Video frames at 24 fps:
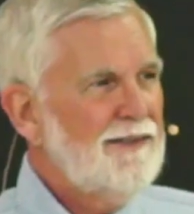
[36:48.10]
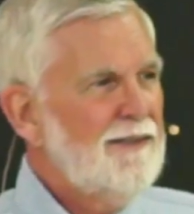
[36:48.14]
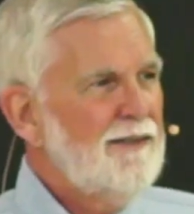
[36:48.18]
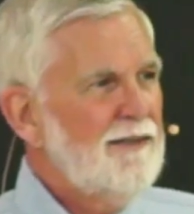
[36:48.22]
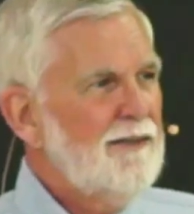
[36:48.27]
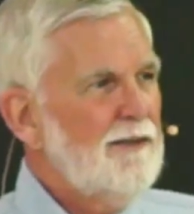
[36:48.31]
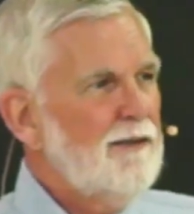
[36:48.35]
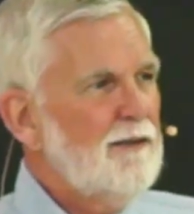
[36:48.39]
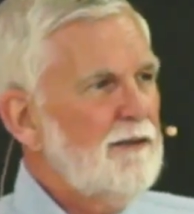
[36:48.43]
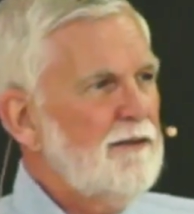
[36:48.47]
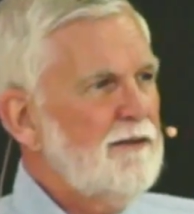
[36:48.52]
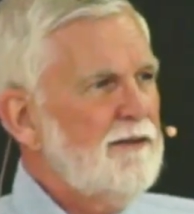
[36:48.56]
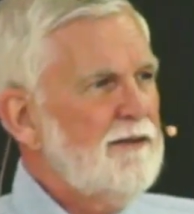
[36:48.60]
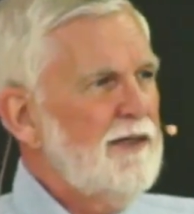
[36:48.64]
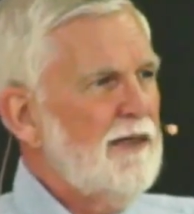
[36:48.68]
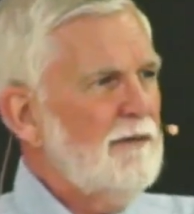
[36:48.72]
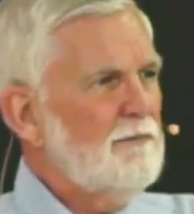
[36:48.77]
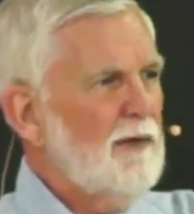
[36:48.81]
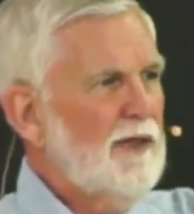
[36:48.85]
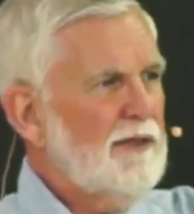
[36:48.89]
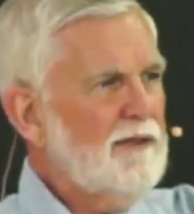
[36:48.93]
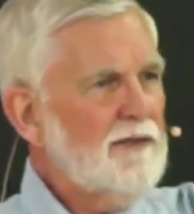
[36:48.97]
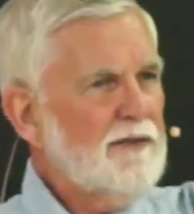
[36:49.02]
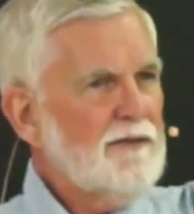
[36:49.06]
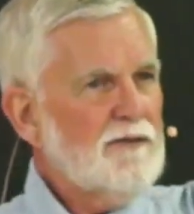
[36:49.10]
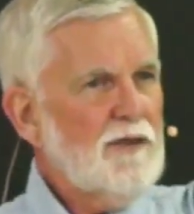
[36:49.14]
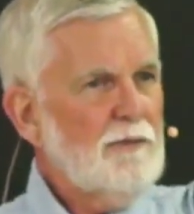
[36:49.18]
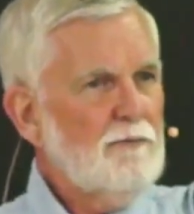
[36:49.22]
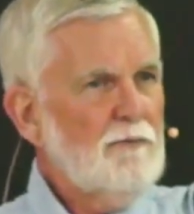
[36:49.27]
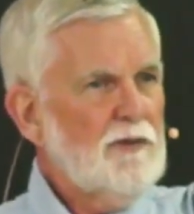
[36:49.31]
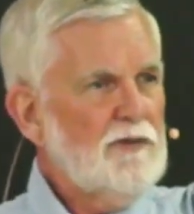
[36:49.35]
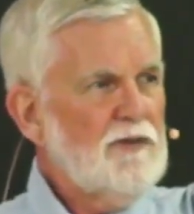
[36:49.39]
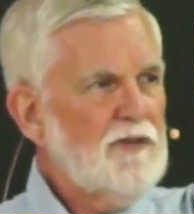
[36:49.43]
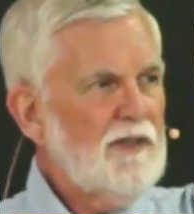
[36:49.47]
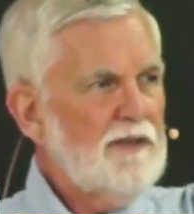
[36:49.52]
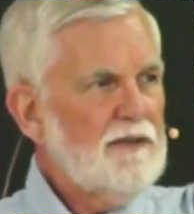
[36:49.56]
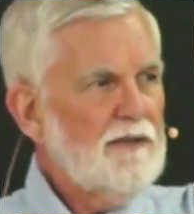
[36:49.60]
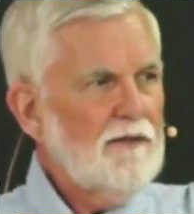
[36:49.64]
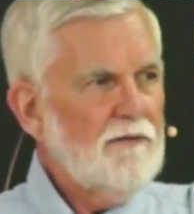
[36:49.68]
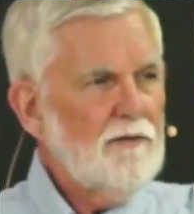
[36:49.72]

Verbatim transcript: Deb, I think someone's at the door.